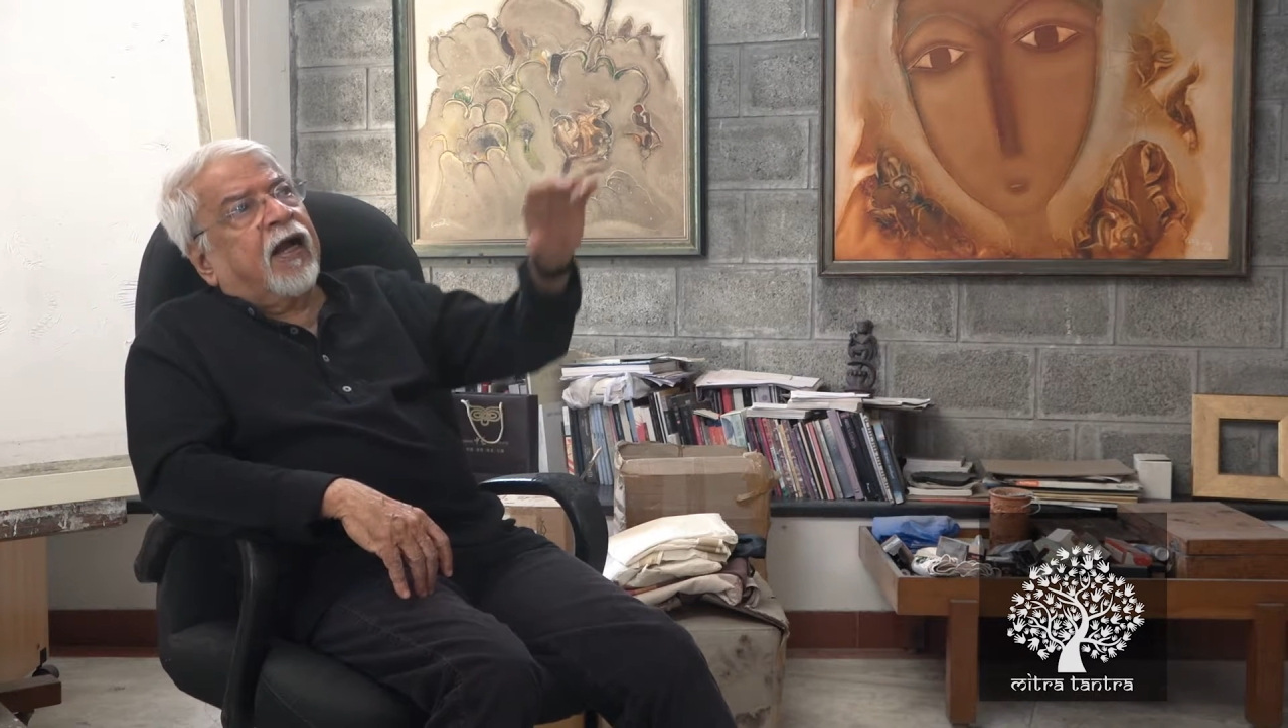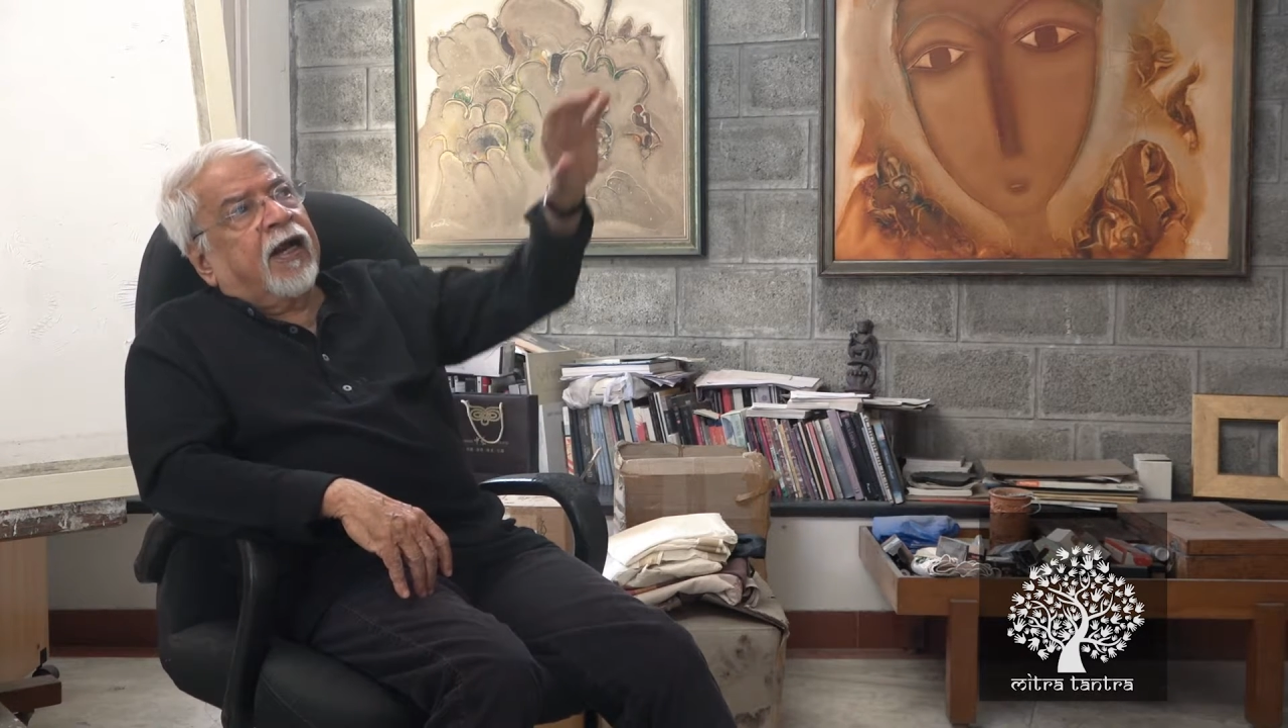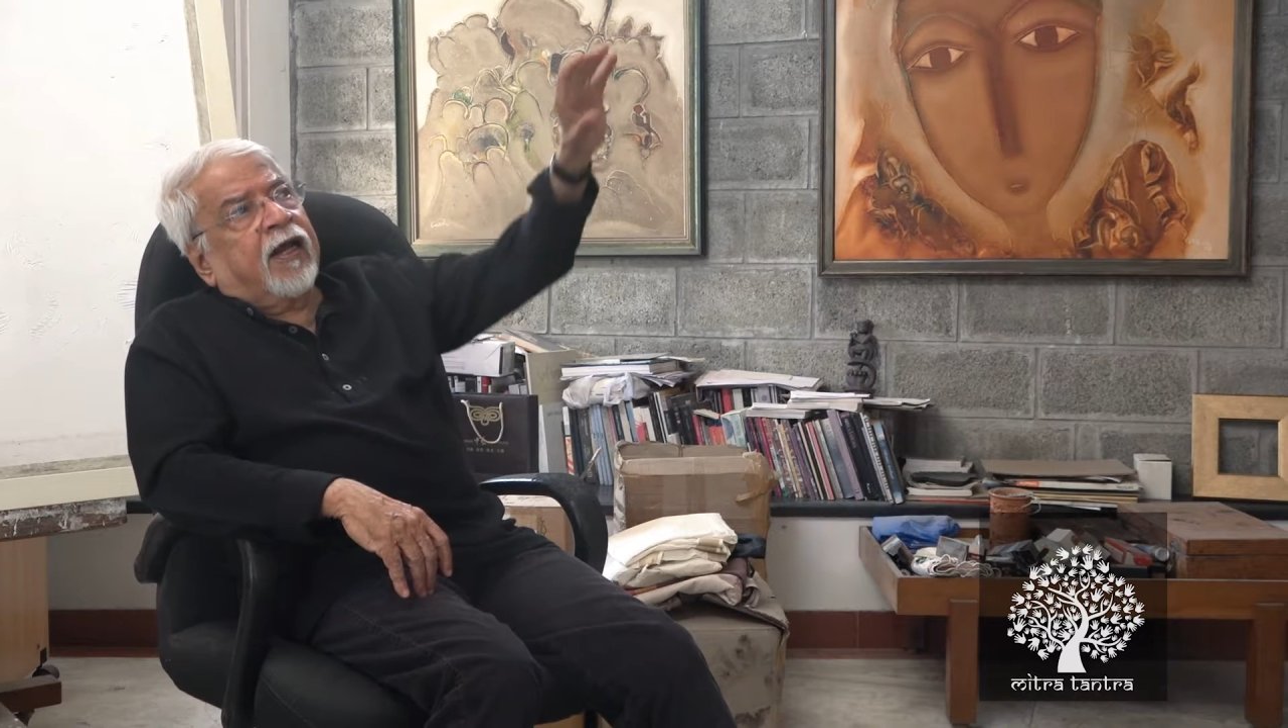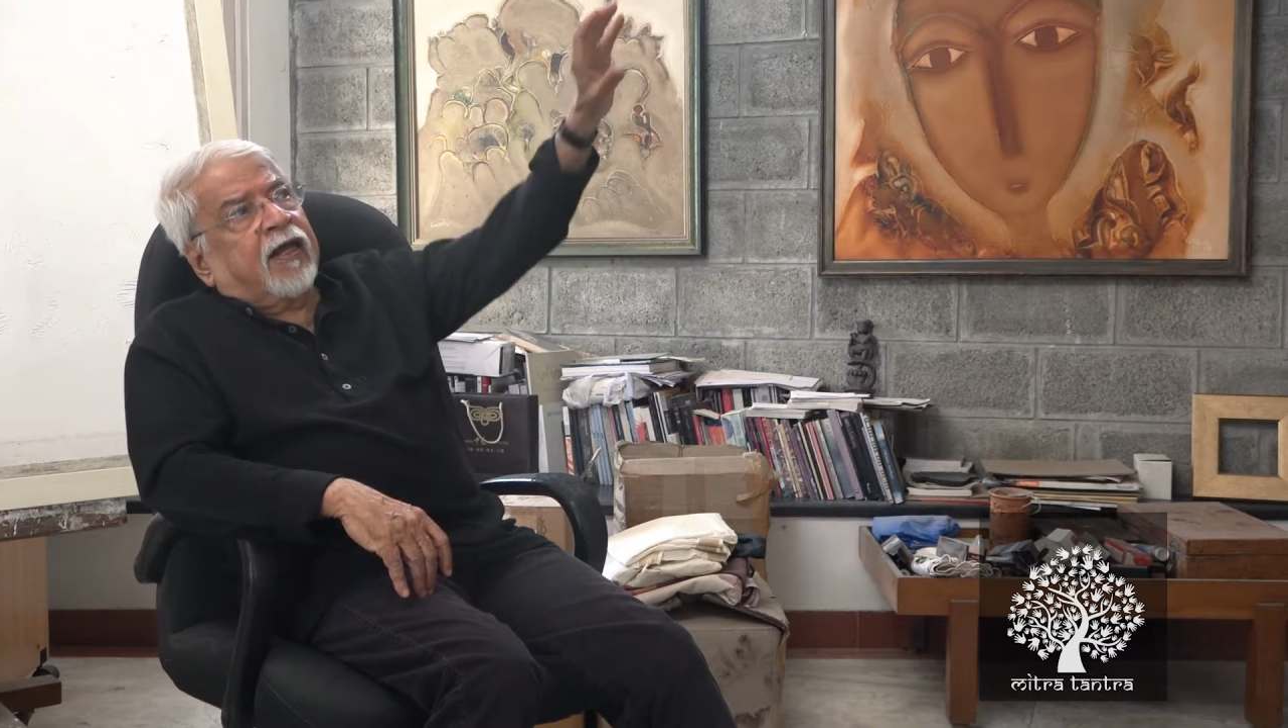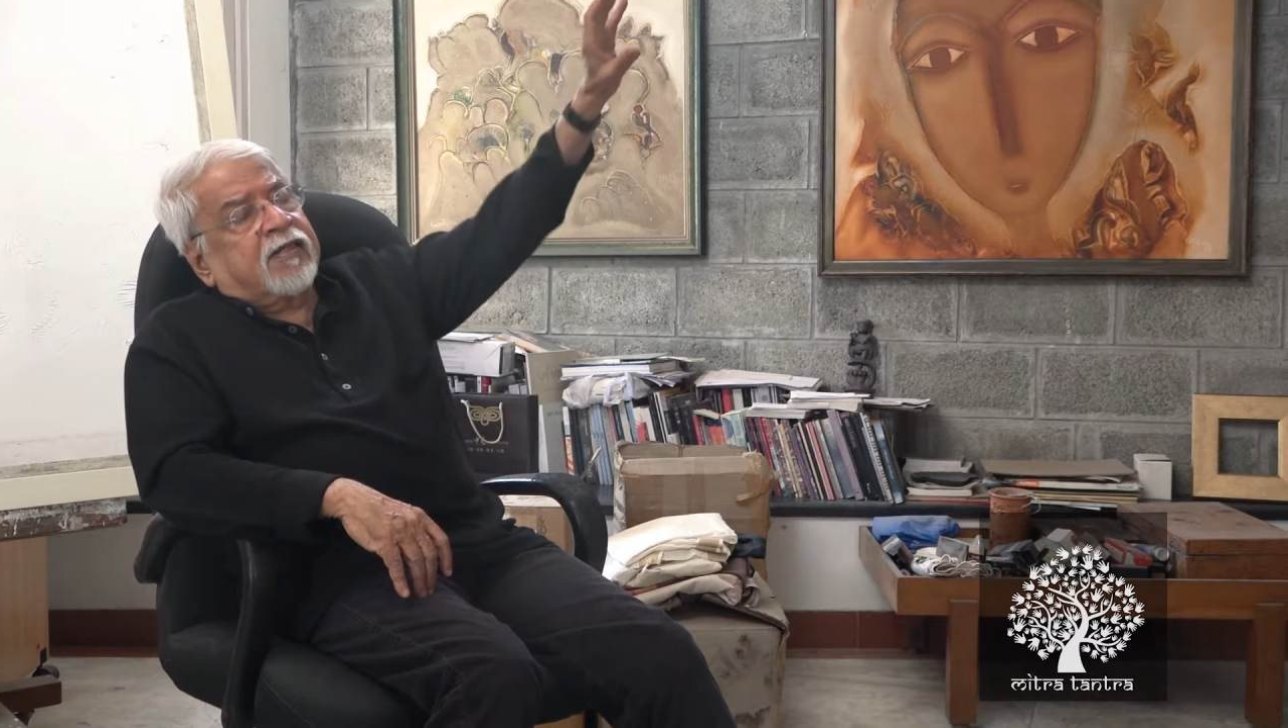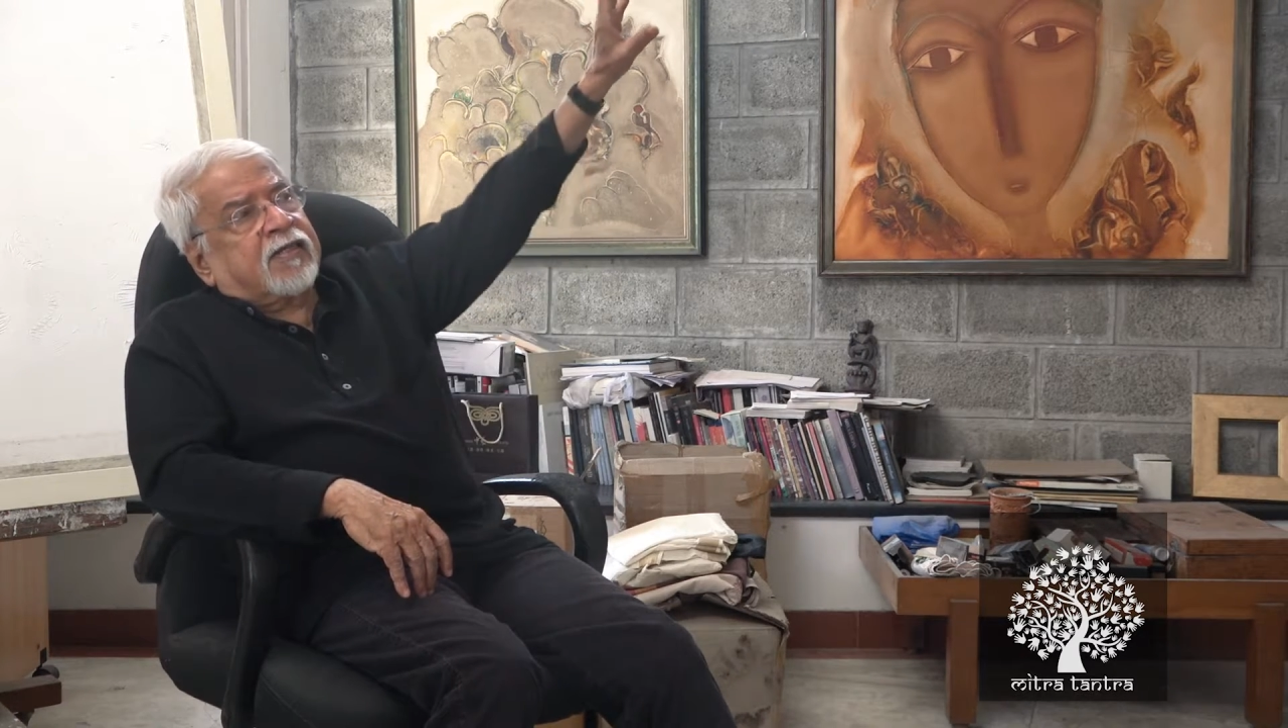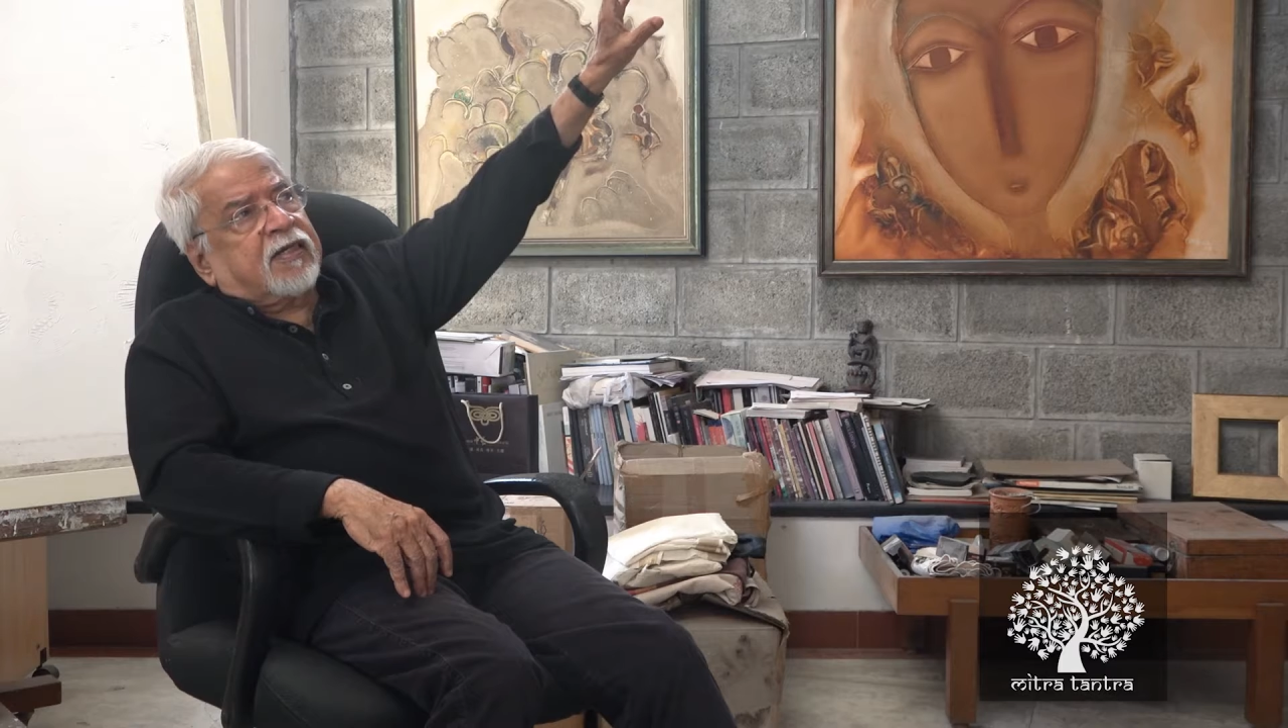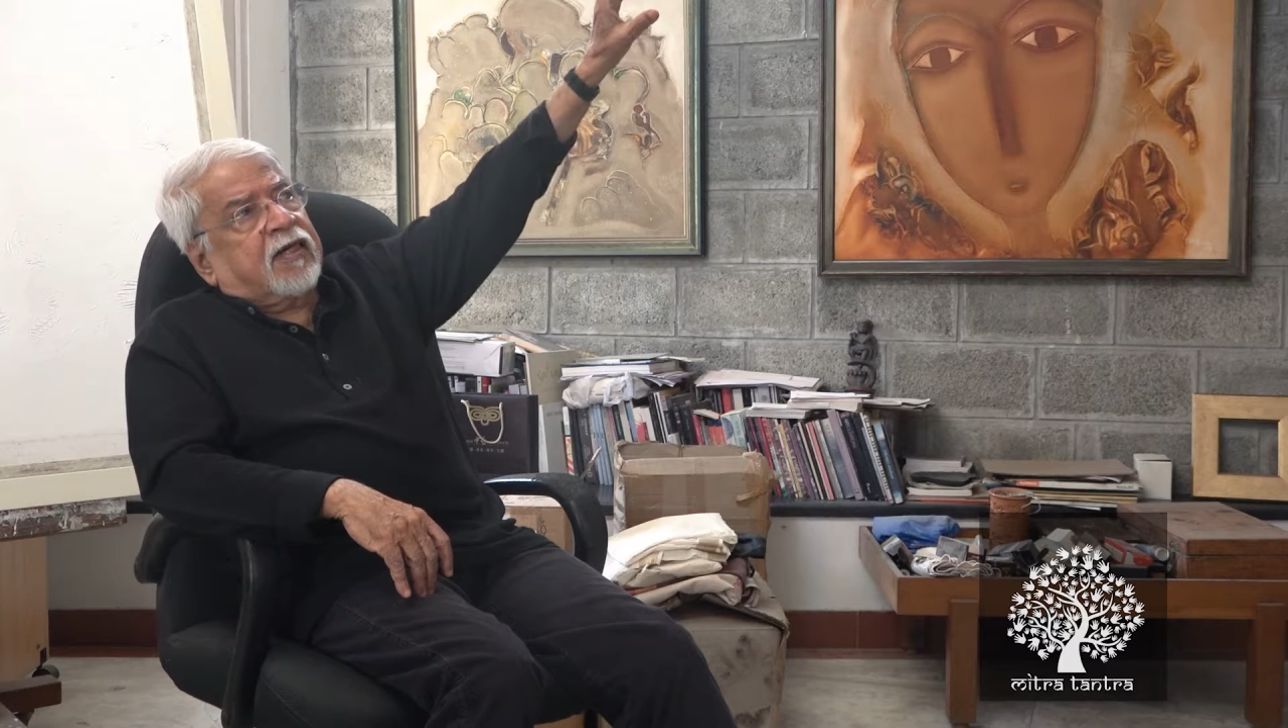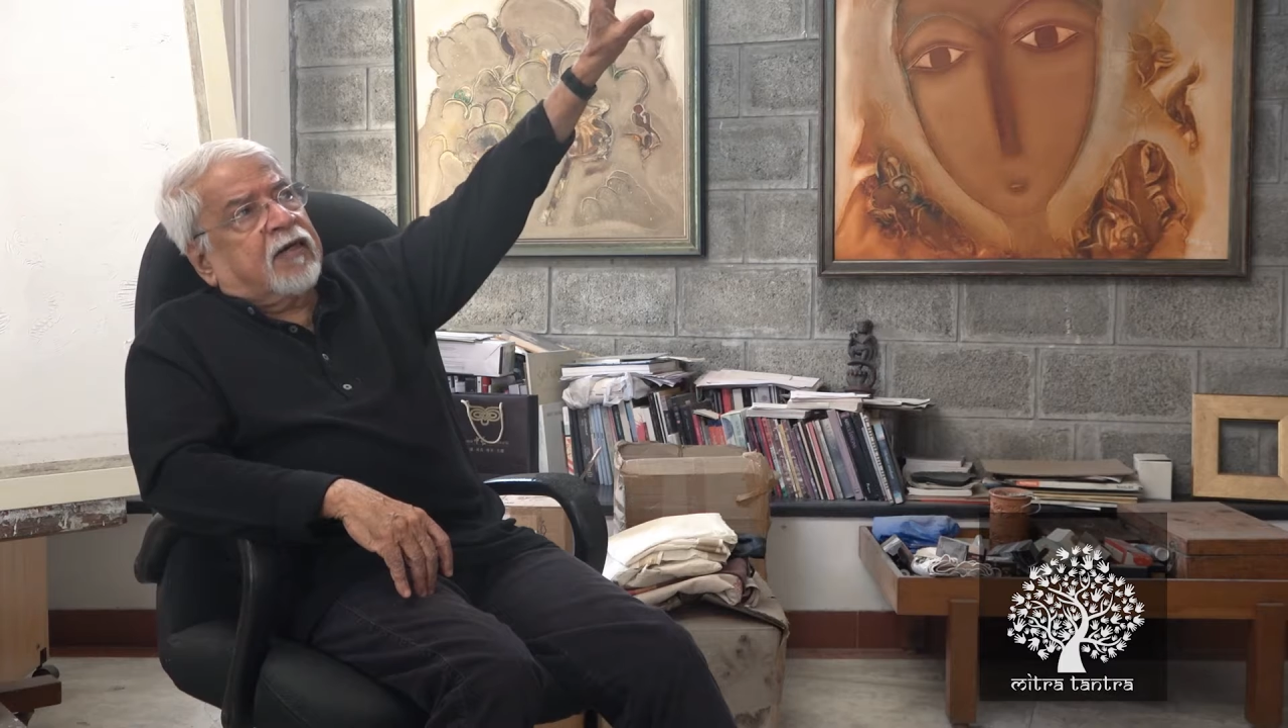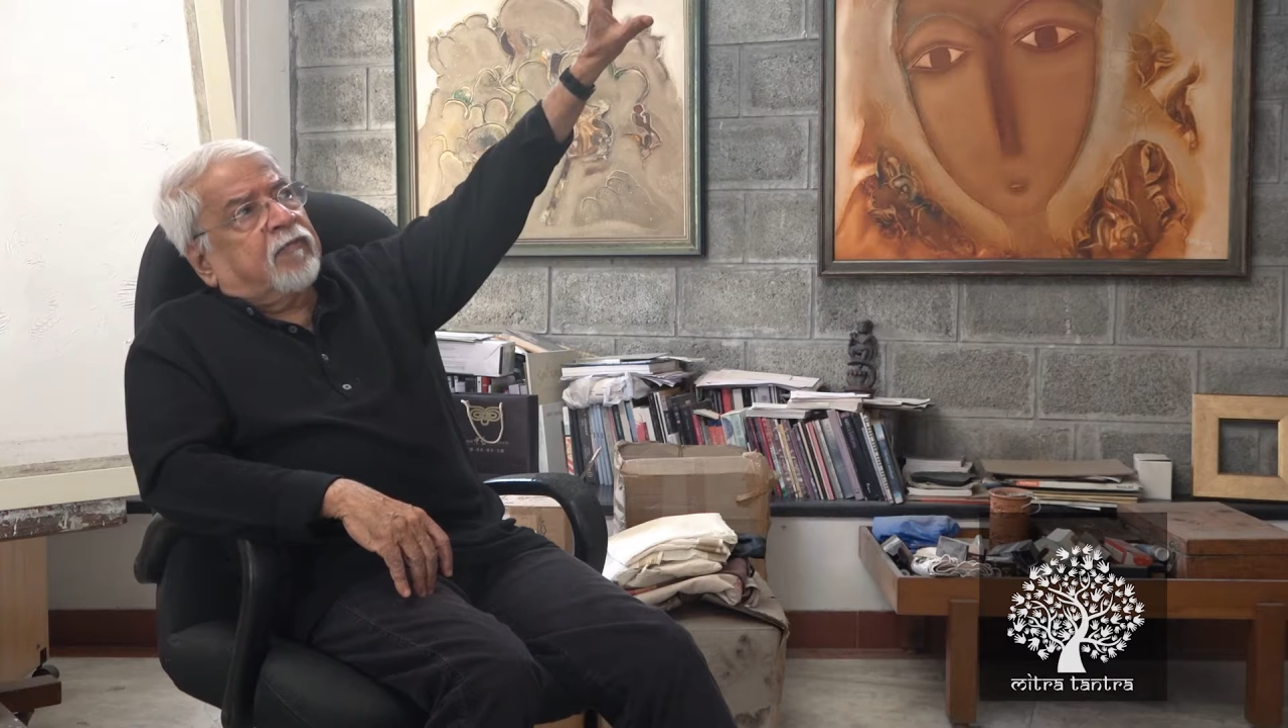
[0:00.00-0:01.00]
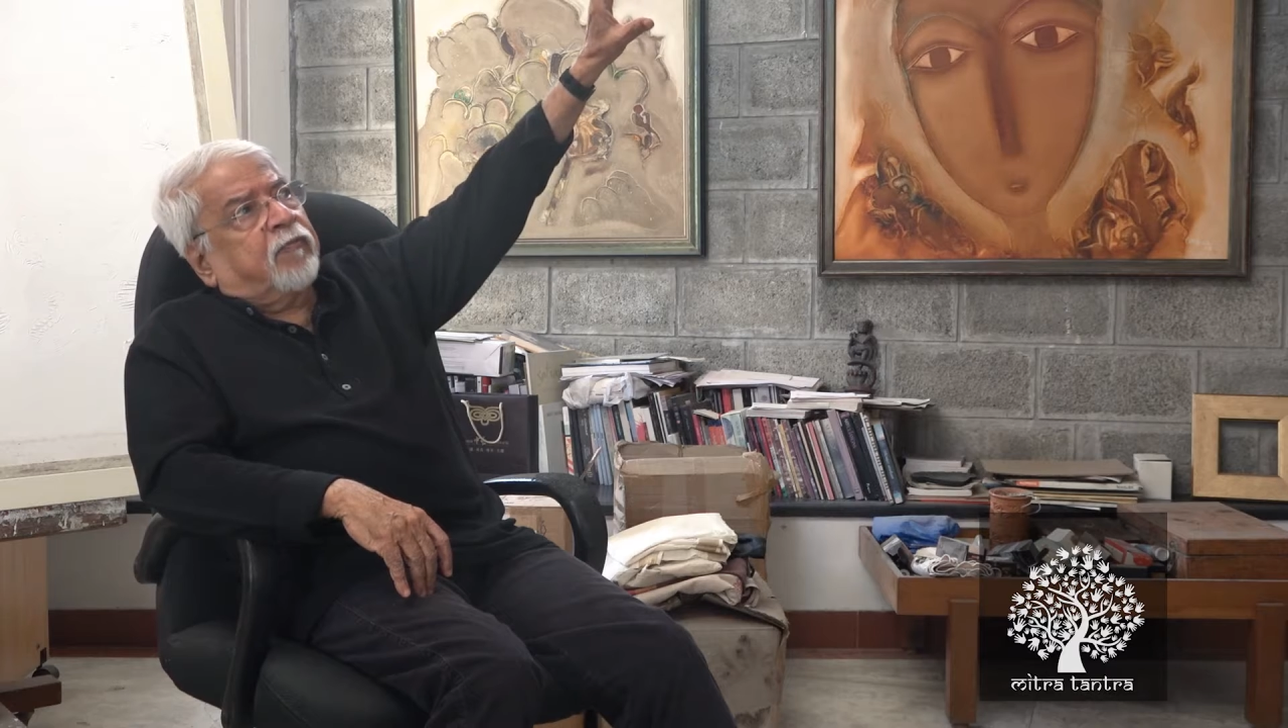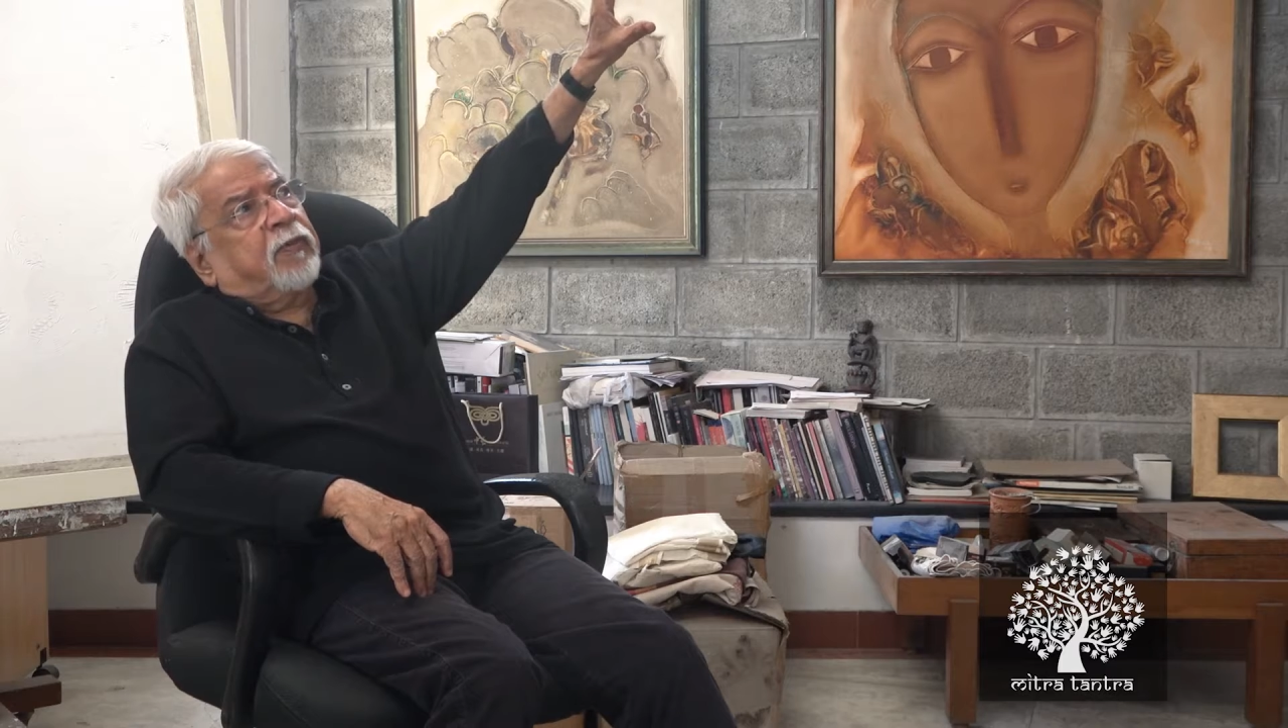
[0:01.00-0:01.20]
I'd ask a